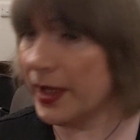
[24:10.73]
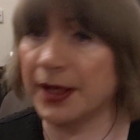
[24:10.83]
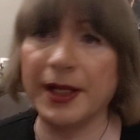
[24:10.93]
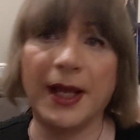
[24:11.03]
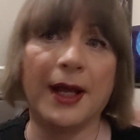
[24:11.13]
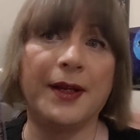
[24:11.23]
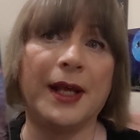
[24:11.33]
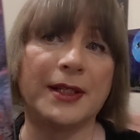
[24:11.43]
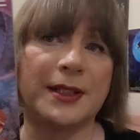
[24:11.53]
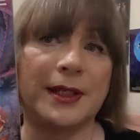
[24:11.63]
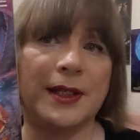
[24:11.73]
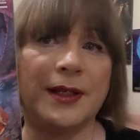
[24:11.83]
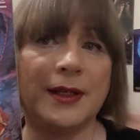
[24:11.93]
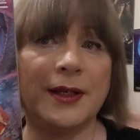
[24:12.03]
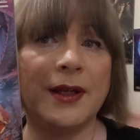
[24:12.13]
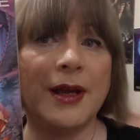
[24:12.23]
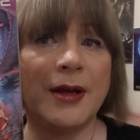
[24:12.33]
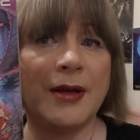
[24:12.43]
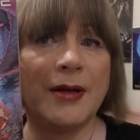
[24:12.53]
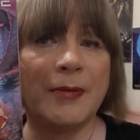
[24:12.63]
And he actually
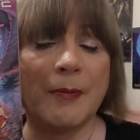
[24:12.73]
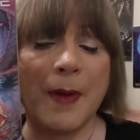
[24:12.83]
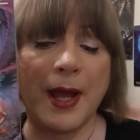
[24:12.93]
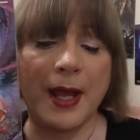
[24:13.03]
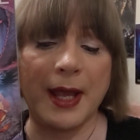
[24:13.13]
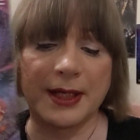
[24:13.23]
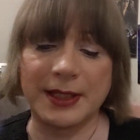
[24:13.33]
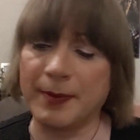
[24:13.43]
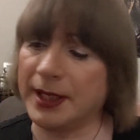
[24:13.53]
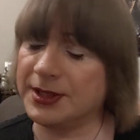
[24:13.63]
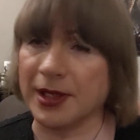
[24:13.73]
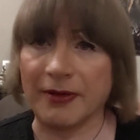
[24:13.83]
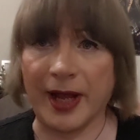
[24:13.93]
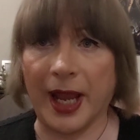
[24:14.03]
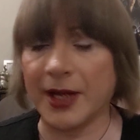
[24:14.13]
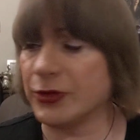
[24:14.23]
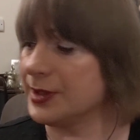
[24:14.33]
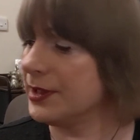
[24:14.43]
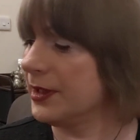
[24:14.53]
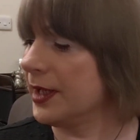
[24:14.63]
makes Starfire
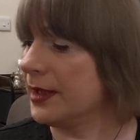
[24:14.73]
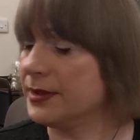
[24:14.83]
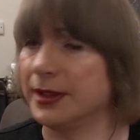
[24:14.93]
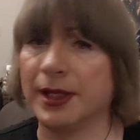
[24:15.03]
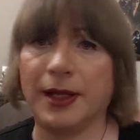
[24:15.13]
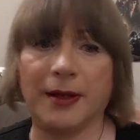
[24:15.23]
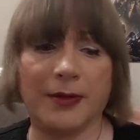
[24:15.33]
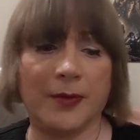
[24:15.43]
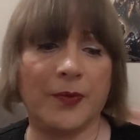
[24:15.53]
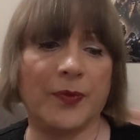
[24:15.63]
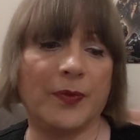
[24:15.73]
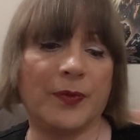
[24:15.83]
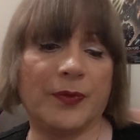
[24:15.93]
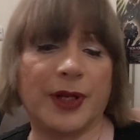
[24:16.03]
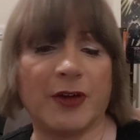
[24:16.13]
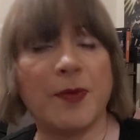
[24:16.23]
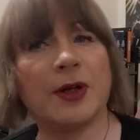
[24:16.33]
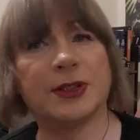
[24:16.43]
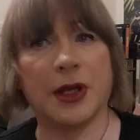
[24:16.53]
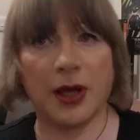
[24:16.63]
interesting again. So they delve
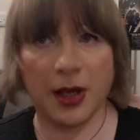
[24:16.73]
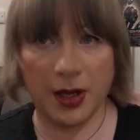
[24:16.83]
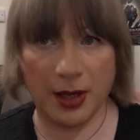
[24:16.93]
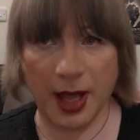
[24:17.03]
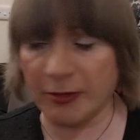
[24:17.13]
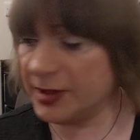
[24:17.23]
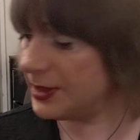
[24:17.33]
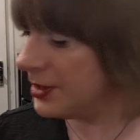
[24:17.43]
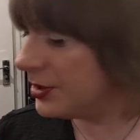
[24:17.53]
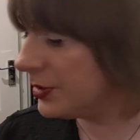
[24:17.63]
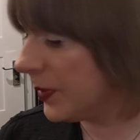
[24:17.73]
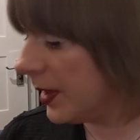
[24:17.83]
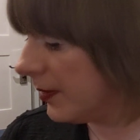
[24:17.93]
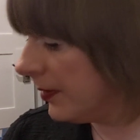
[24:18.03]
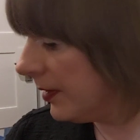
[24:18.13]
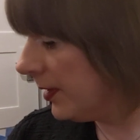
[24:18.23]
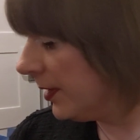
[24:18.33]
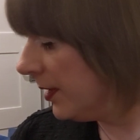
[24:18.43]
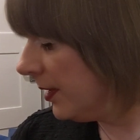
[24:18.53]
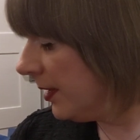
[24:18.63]
more into her heritage as well,
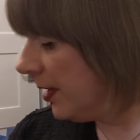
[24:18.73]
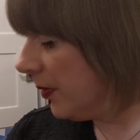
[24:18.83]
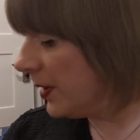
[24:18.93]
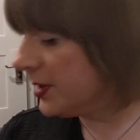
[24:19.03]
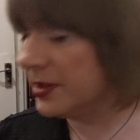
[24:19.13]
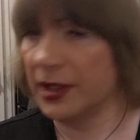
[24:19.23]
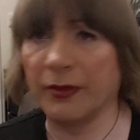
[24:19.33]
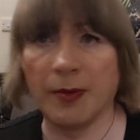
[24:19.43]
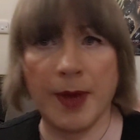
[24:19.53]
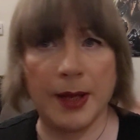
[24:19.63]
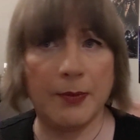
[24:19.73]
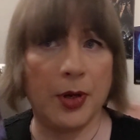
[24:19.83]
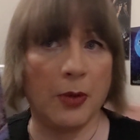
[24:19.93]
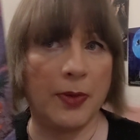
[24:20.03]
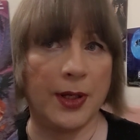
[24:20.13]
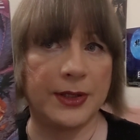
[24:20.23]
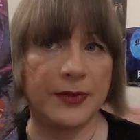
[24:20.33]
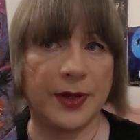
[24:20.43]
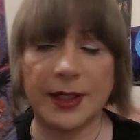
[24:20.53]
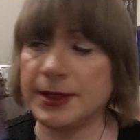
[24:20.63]
which is another main plot point
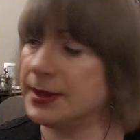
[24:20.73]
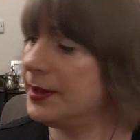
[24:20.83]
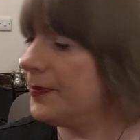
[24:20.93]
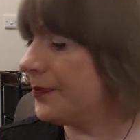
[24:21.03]
of this.